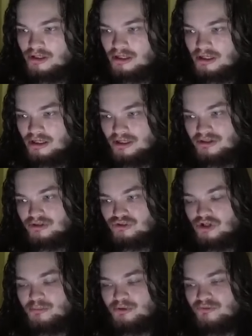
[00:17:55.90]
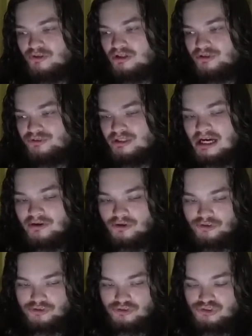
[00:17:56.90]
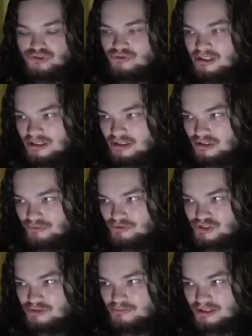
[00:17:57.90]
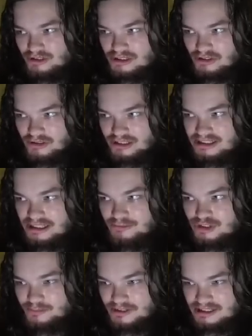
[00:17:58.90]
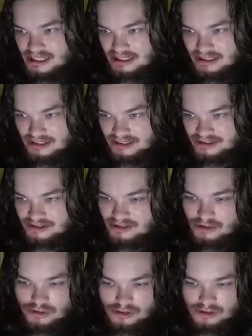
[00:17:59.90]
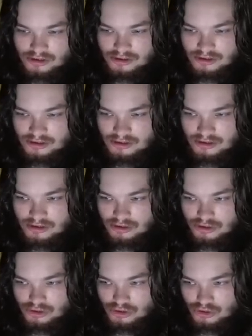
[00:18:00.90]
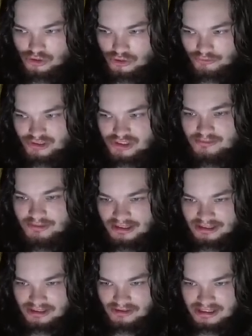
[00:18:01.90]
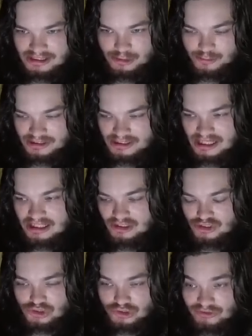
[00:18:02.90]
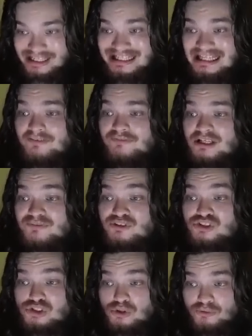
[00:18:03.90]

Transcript: Uh, there's armored vehicles out on the street. The Russian military seems to be taking this morally corrupt, bankrupt. The Russian military seems to be taking this threat, even if it's so